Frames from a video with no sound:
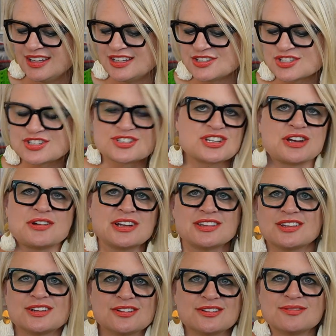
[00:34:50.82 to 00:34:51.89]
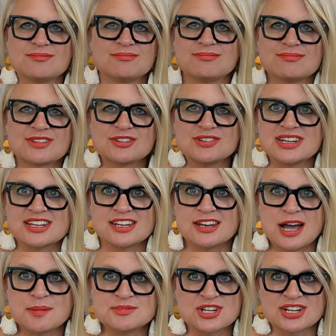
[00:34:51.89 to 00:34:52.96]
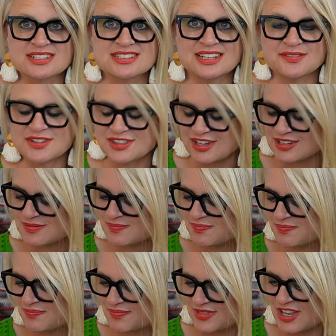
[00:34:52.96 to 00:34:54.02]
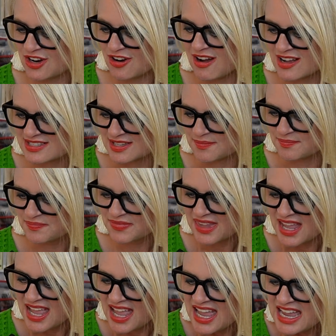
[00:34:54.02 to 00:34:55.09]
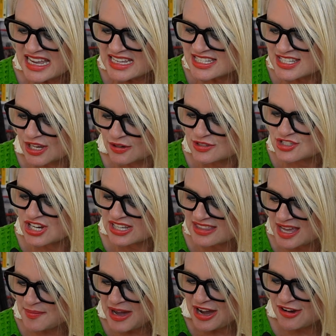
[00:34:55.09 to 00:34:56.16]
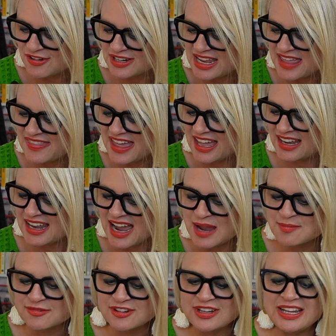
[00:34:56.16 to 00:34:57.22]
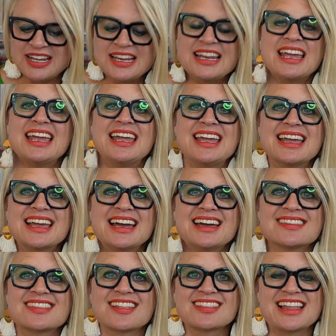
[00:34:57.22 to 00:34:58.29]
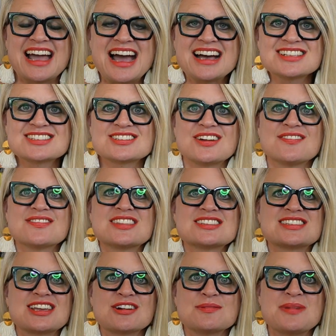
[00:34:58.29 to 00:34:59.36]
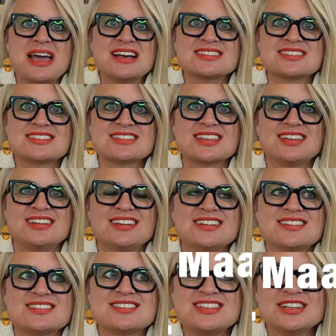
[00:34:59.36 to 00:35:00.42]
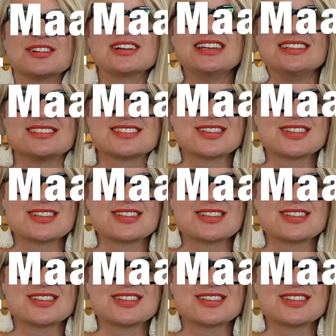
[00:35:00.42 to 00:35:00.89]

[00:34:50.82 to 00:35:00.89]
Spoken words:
just sharing their knitted objects and everything. They're awesome. So check them out. And then I'm reading the last of the Sarah Maas series.